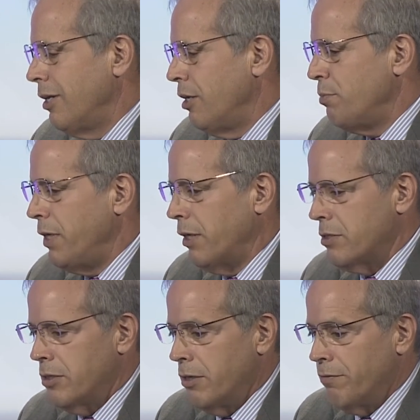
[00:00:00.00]
and being at
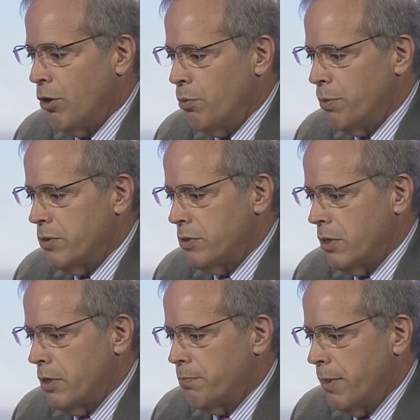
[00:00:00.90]
City of Hope is,
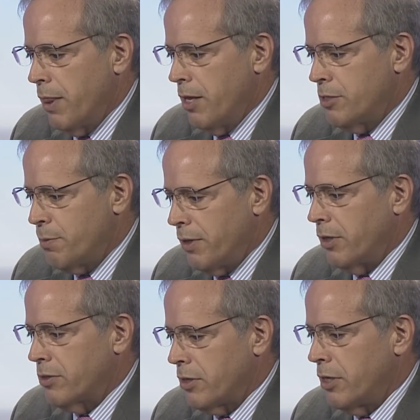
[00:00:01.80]
uh, has been an
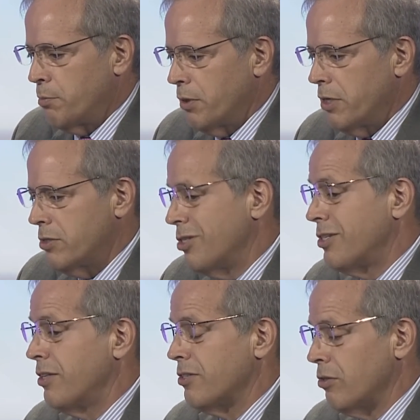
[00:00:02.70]
exciting place to
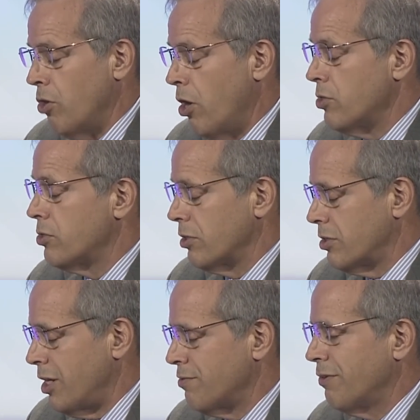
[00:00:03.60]
see this launch
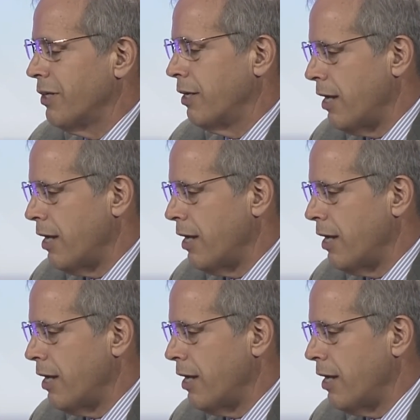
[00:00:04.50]
successfully and